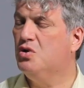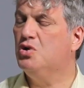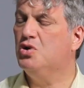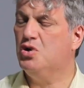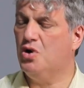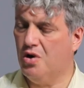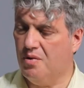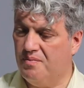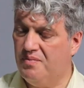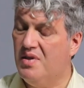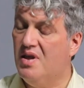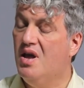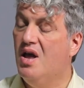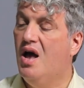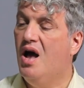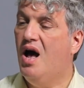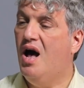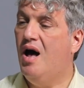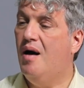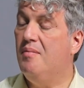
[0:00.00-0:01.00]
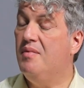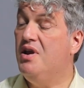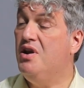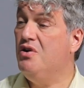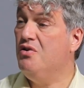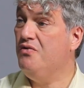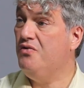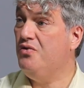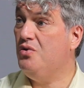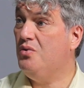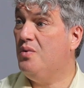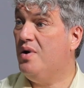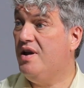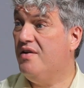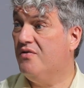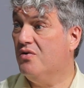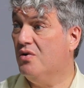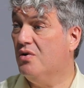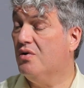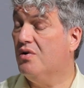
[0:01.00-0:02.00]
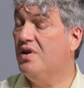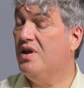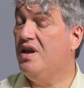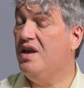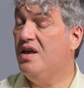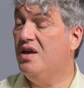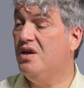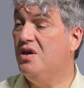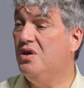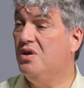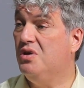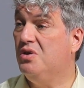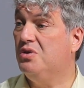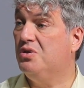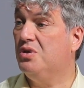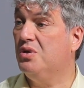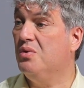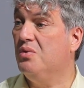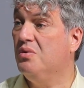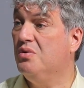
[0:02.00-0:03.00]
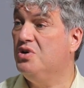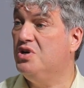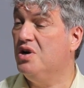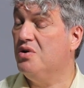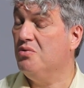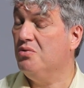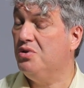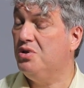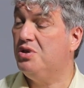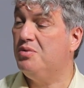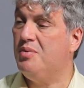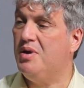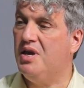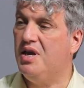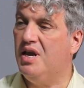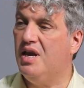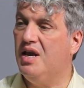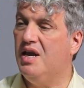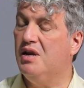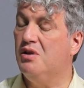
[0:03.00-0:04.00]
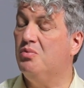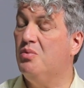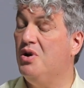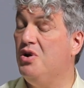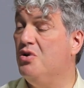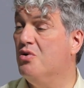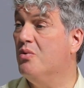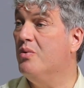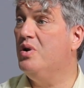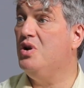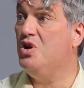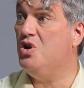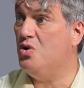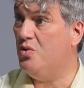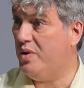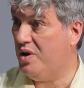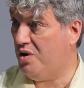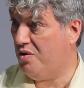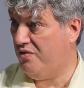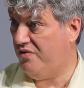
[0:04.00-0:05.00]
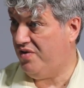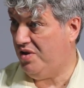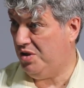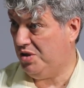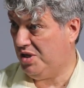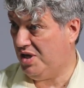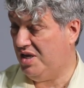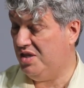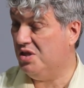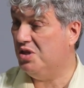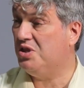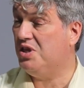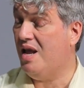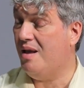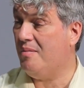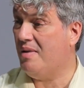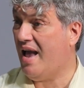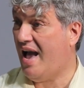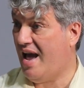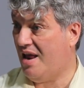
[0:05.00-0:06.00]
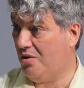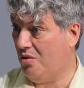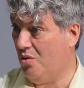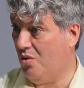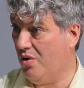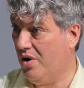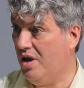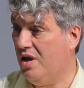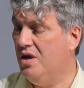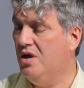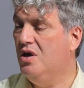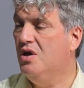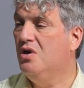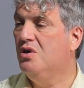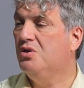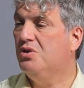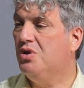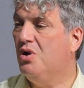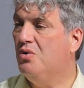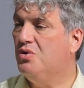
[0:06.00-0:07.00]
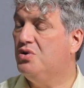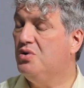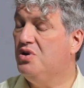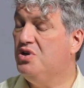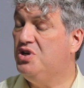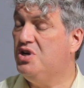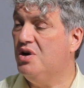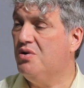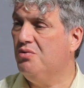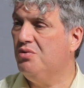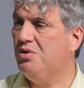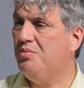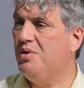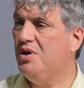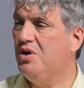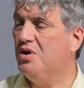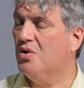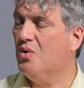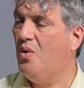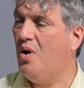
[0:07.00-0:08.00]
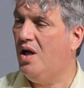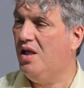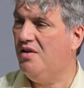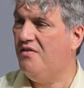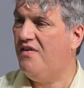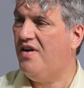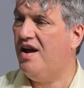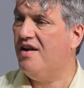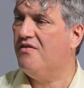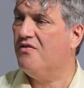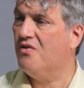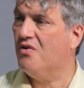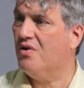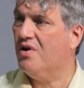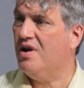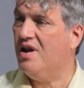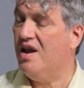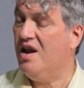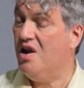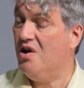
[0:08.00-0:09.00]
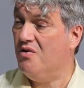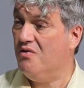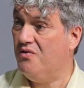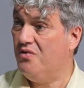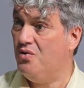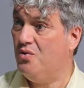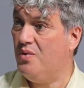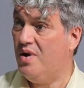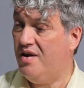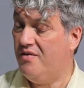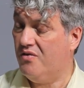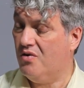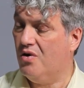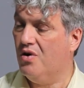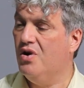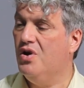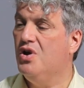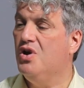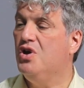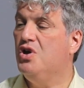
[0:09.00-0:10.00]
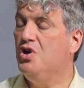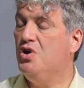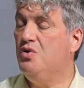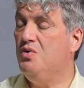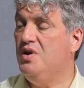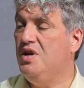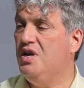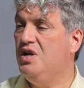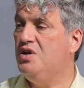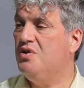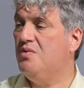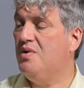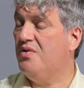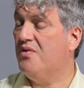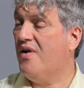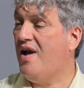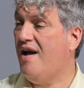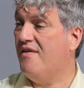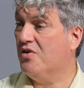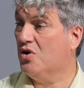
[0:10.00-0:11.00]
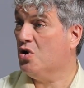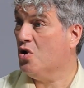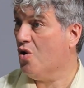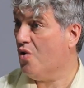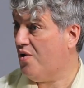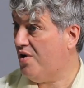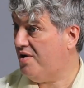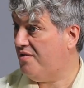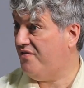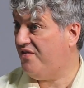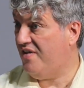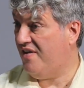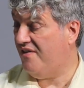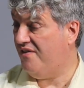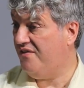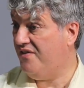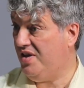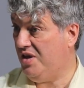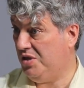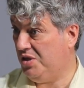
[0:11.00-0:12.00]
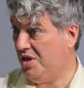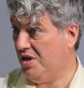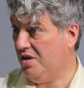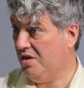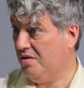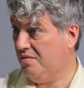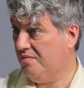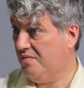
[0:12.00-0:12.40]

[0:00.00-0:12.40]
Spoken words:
Sure. Interview waiver is, generally speaking, it's when you're renewing your visa in the same category. So generally speaking, to qualify for an interview waiver, you need to either have a current visa